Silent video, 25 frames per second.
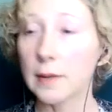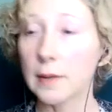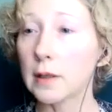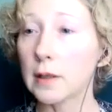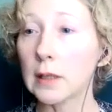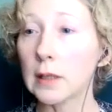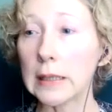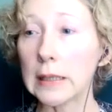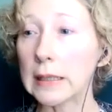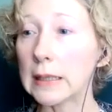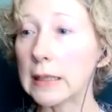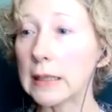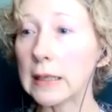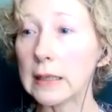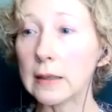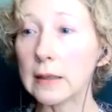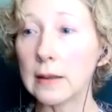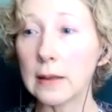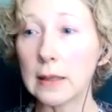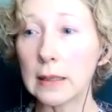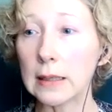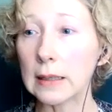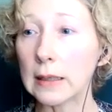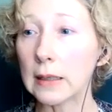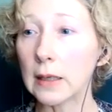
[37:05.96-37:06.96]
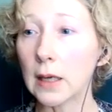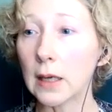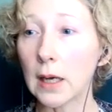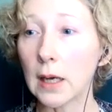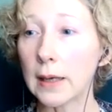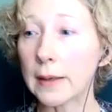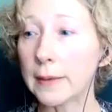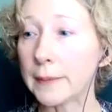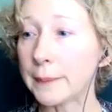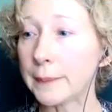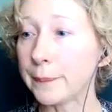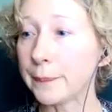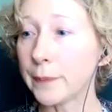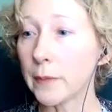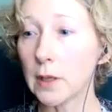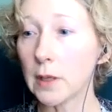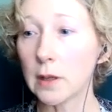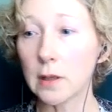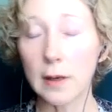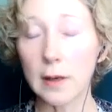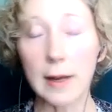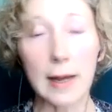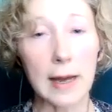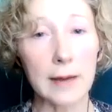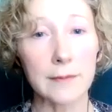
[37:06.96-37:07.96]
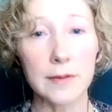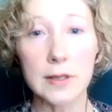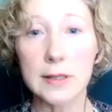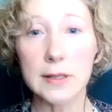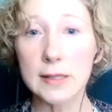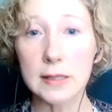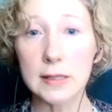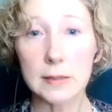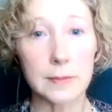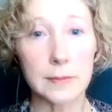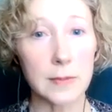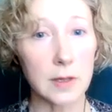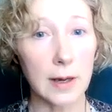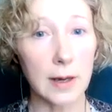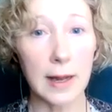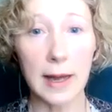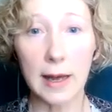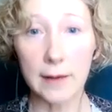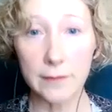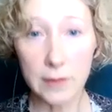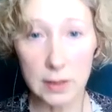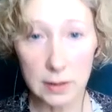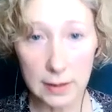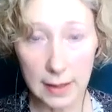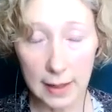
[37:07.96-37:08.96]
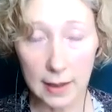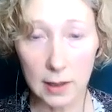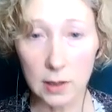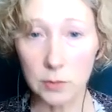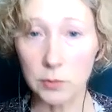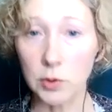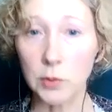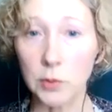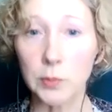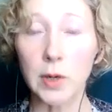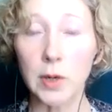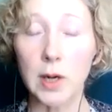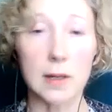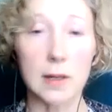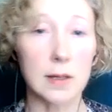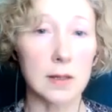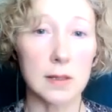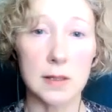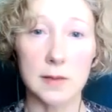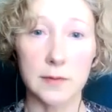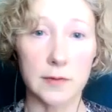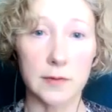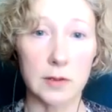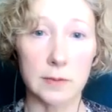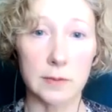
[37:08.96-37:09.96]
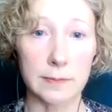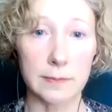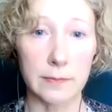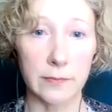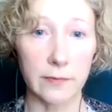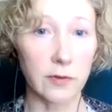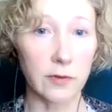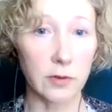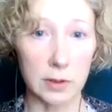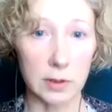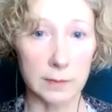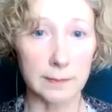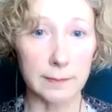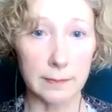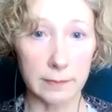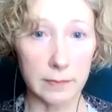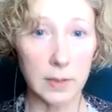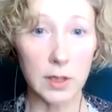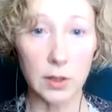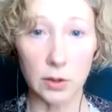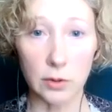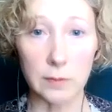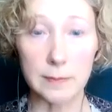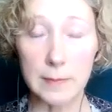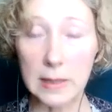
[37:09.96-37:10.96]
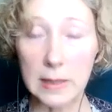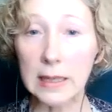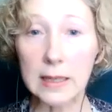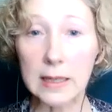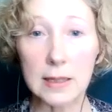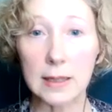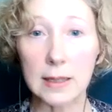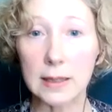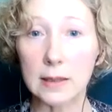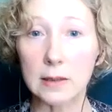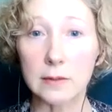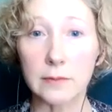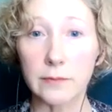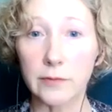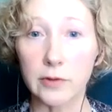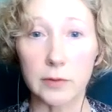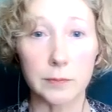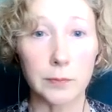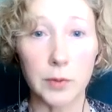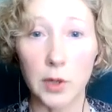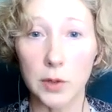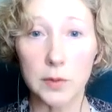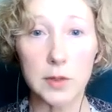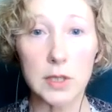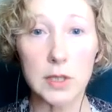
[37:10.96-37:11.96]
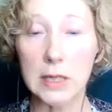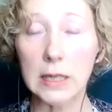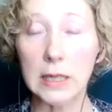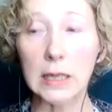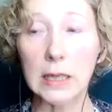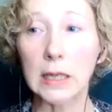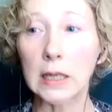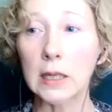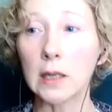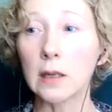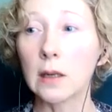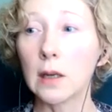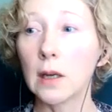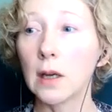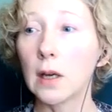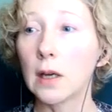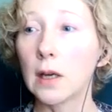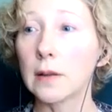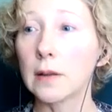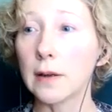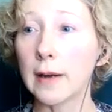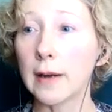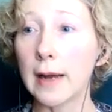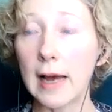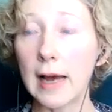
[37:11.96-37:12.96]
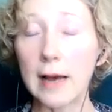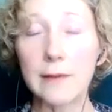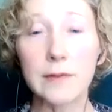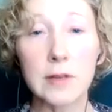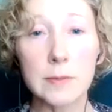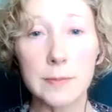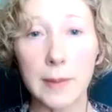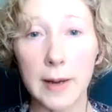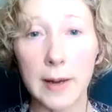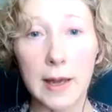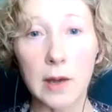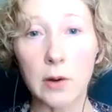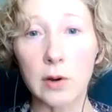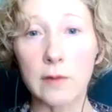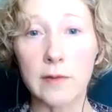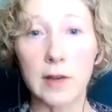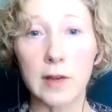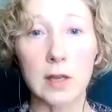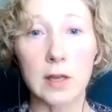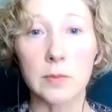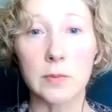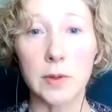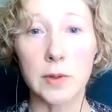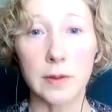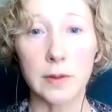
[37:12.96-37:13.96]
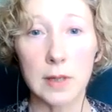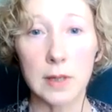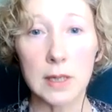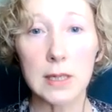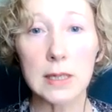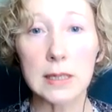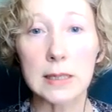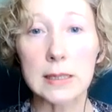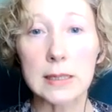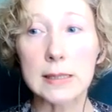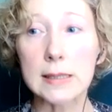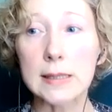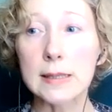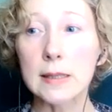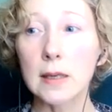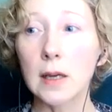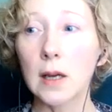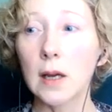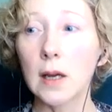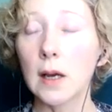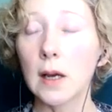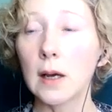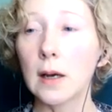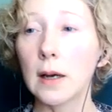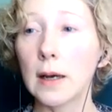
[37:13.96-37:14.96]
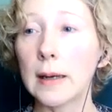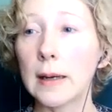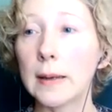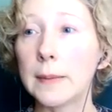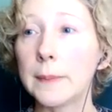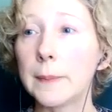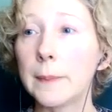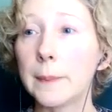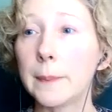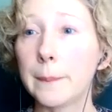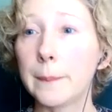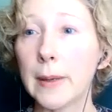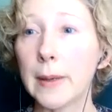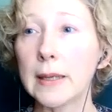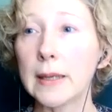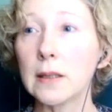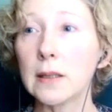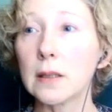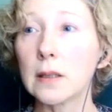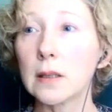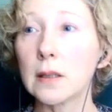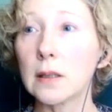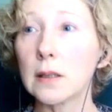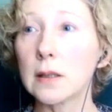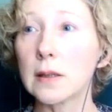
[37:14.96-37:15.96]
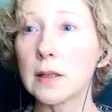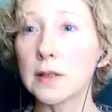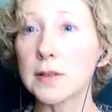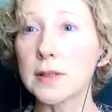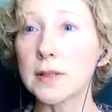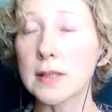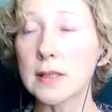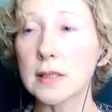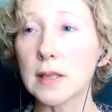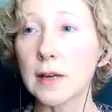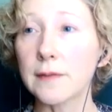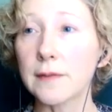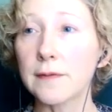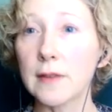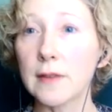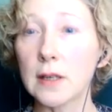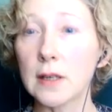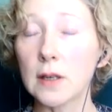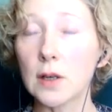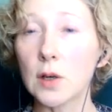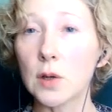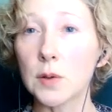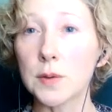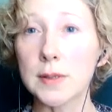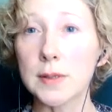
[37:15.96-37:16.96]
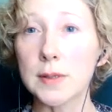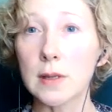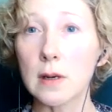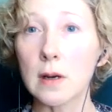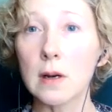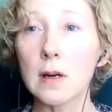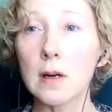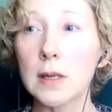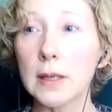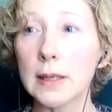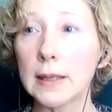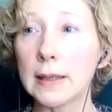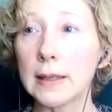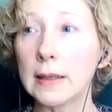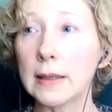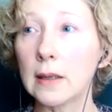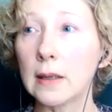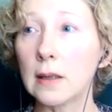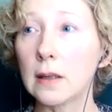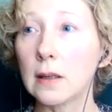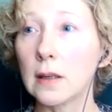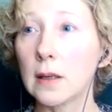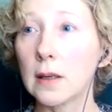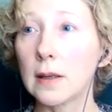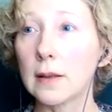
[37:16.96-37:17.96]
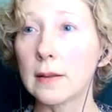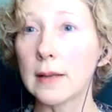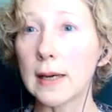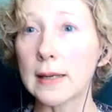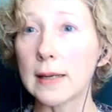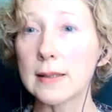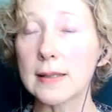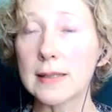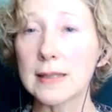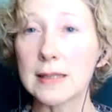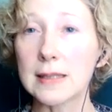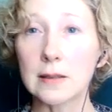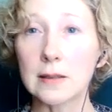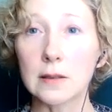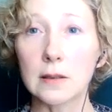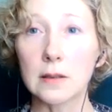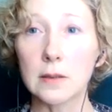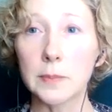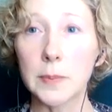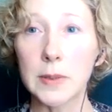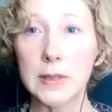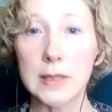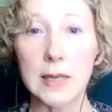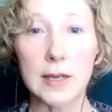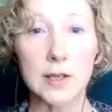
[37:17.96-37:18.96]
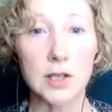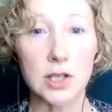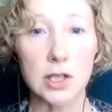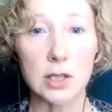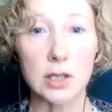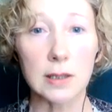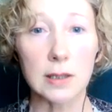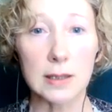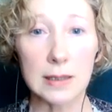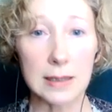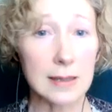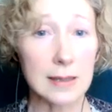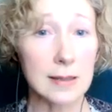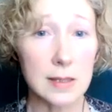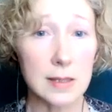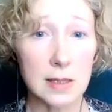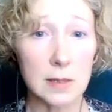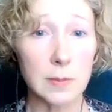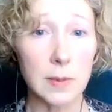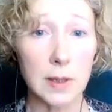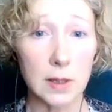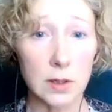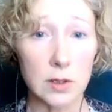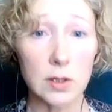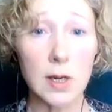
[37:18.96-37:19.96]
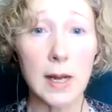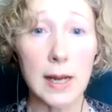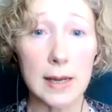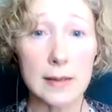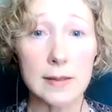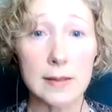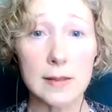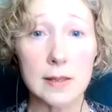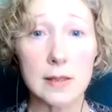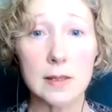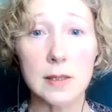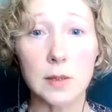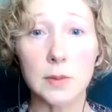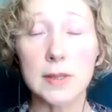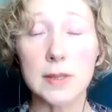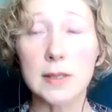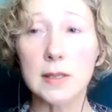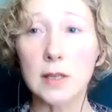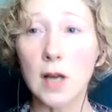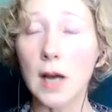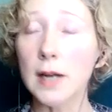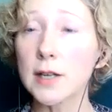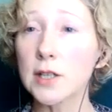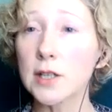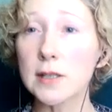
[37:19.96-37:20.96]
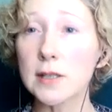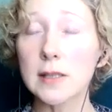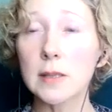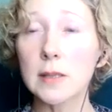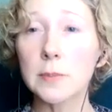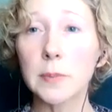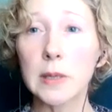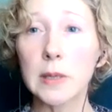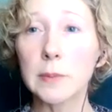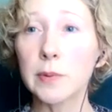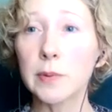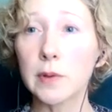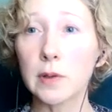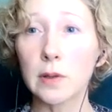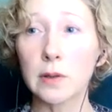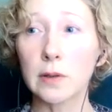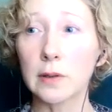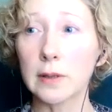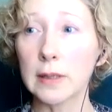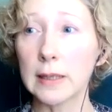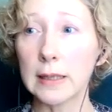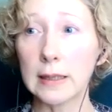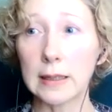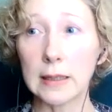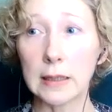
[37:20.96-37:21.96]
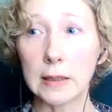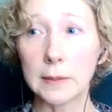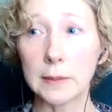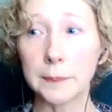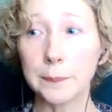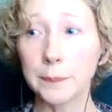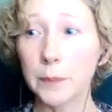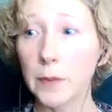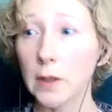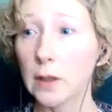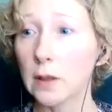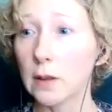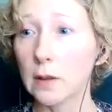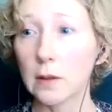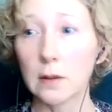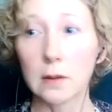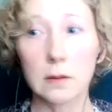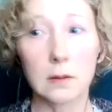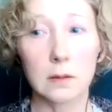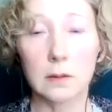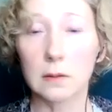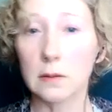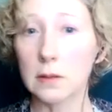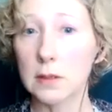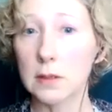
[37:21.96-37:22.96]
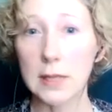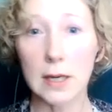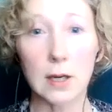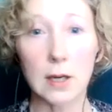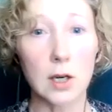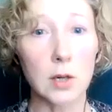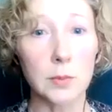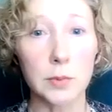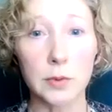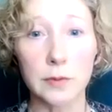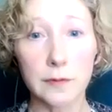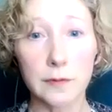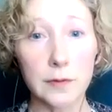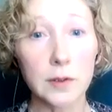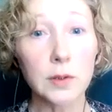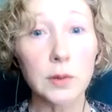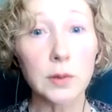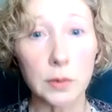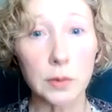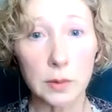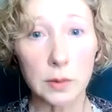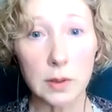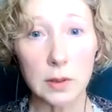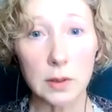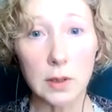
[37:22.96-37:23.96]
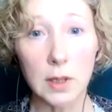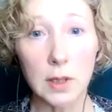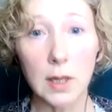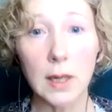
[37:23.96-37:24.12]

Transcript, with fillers: They're eating the um, they're having some they're having animal products for for you know meat and for protein. They're having bioavailable things, um, but there's stuff that goes on that still potentially needs to be addressed. So it's not just the people who are eating terrible food.